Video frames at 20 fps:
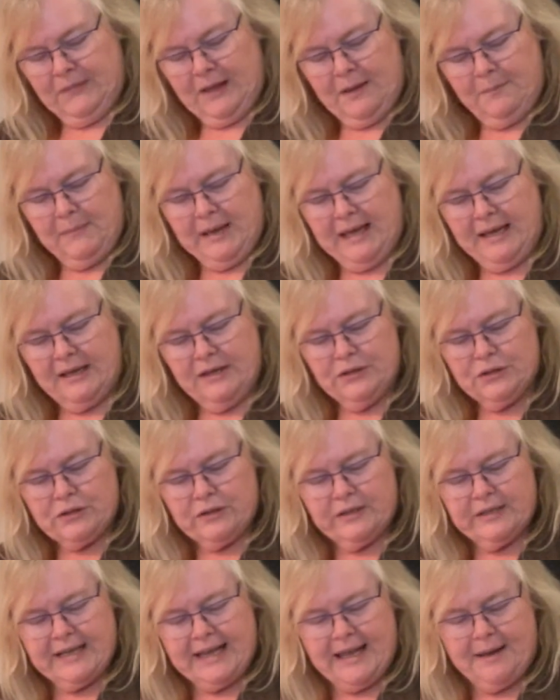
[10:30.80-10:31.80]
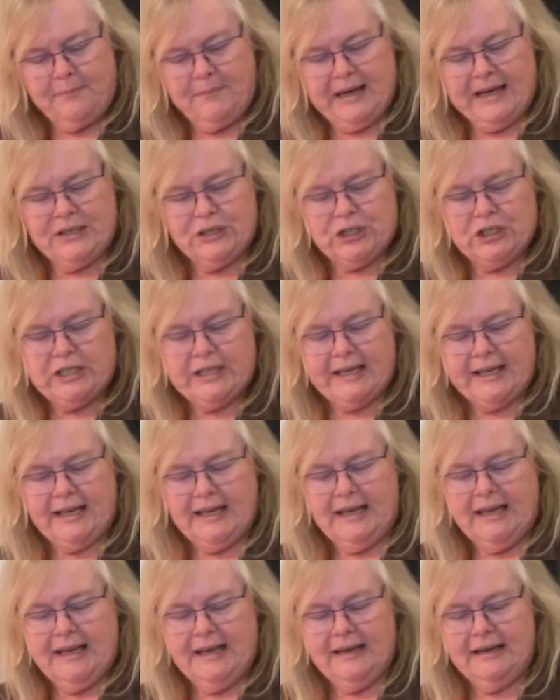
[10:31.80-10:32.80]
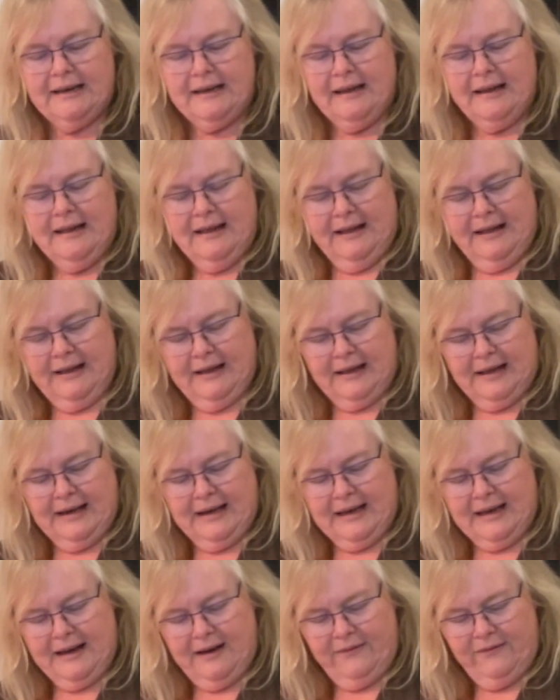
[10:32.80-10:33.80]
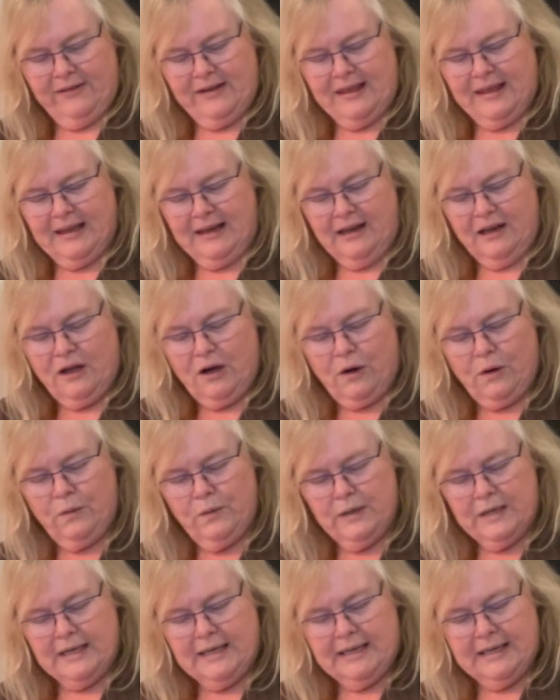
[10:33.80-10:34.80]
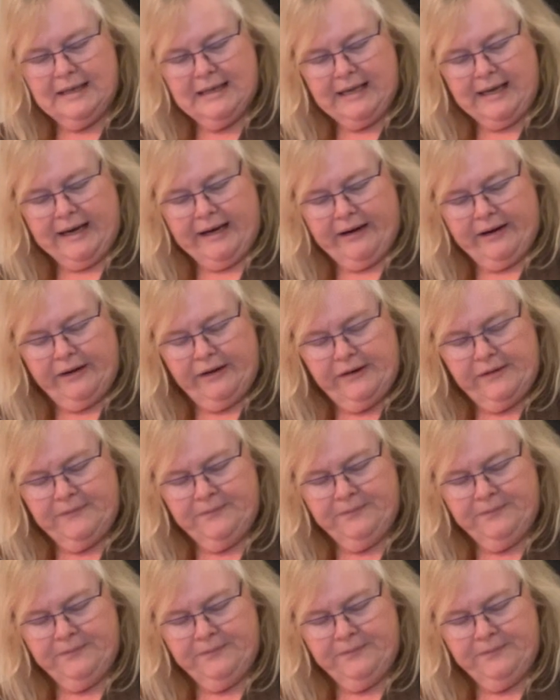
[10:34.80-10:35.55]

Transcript: making sure to get my chicken and everything coated in there.